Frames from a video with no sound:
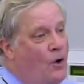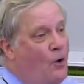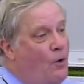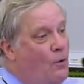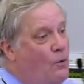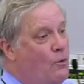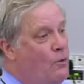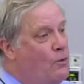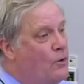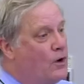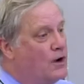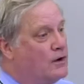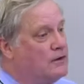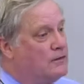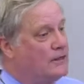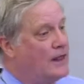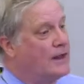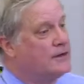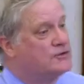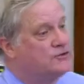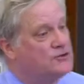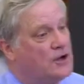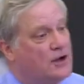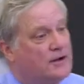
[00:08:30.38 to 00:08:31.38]
or
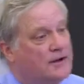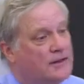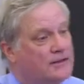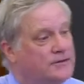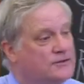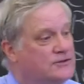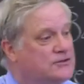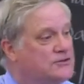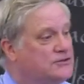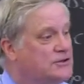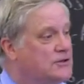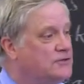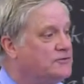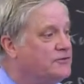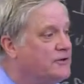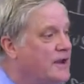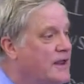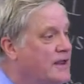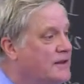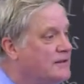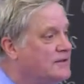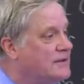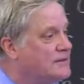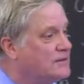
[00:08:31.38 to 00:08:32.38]
like Jonathan
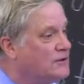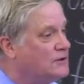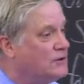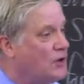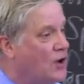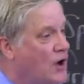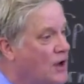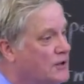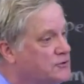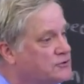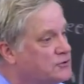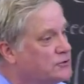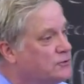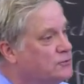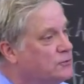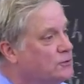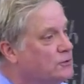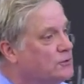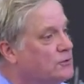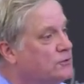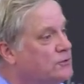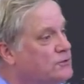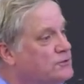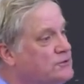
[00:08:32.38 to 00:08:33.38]
Citrain at the law
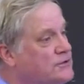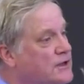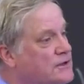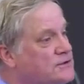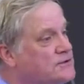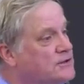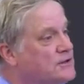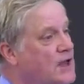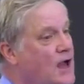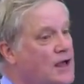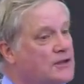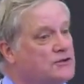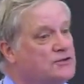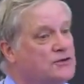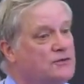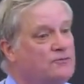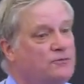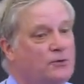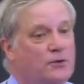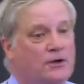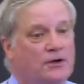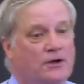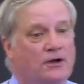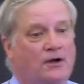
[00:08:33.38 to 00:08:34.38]
school, who does lots
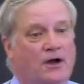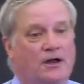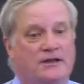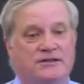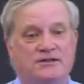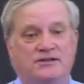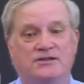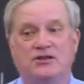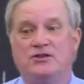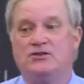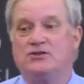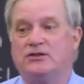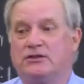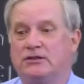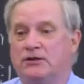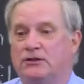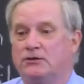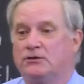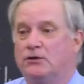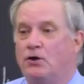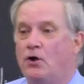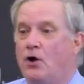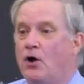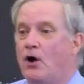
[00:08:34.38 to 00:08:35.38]
of work on digital
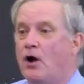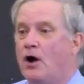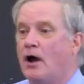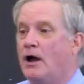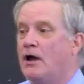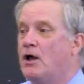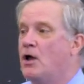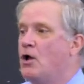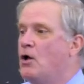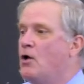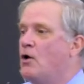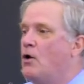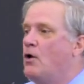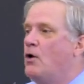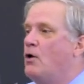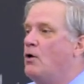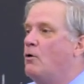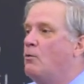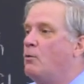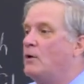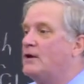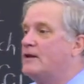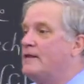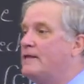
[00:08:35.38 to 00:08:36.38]
law,
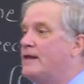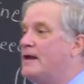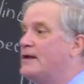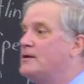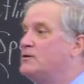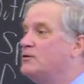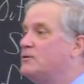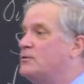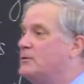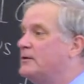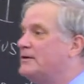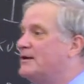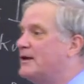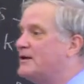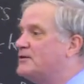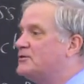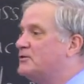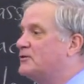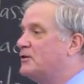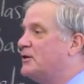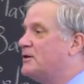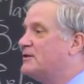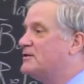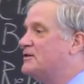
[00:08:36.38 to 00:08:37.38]
what do they do when they
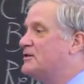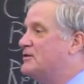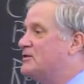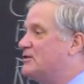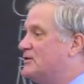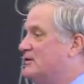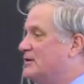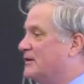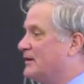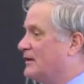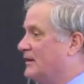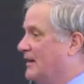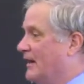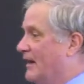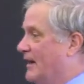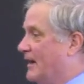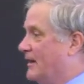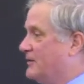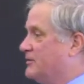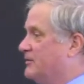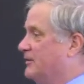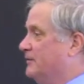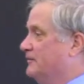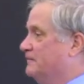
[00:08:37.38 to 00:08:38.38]
start teaching a
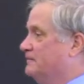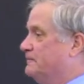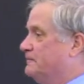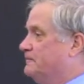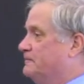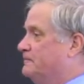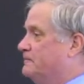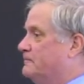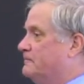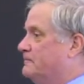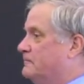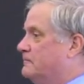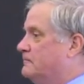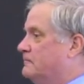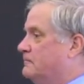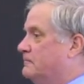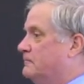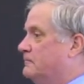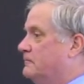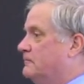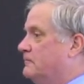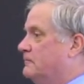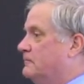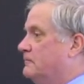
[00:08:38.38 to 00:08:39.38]
class?
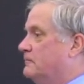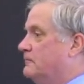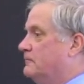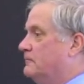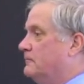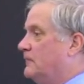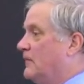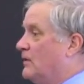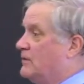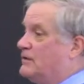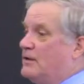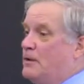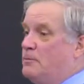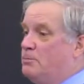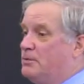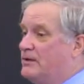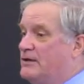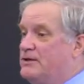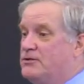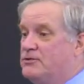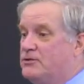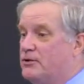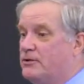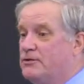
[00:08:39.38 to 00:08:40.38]
They say,
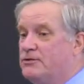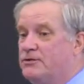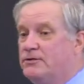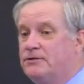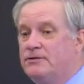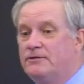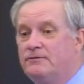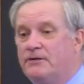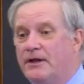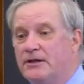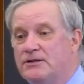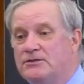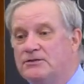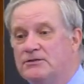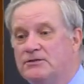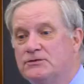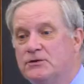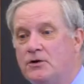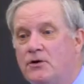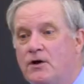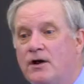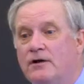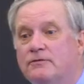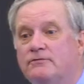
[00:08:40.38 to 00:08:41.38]
please turn your devices
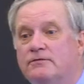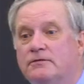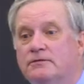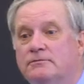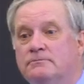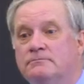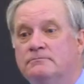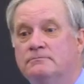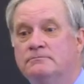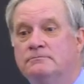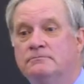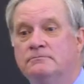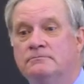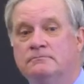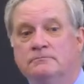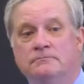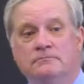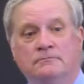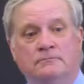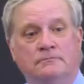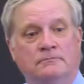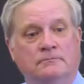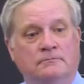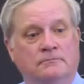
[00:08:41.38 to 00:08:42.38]
off.
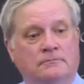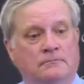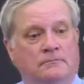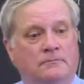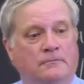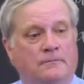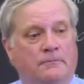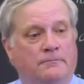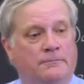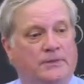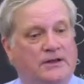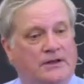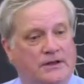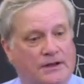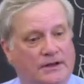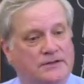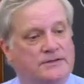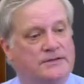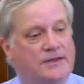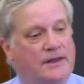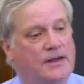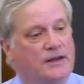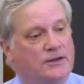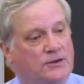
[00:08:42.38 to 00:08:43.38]

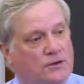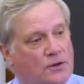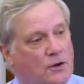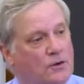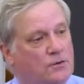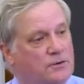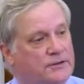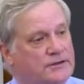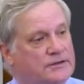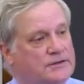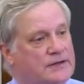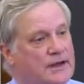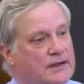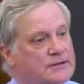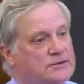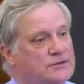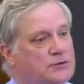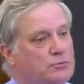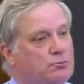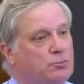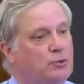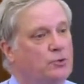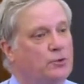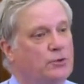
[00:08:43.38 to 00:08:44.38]
Because they know that
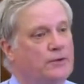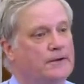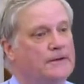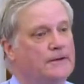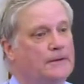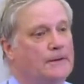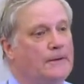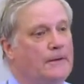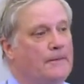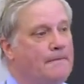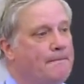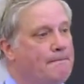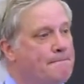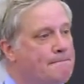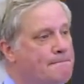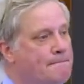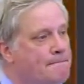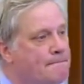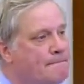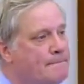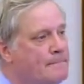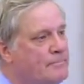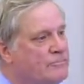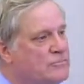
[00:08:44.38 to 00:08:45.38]
that's important.
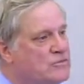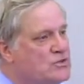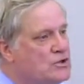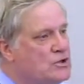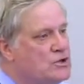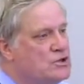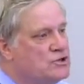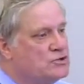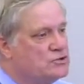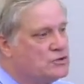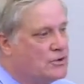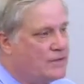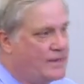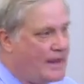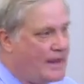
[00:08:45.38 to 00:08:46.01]
So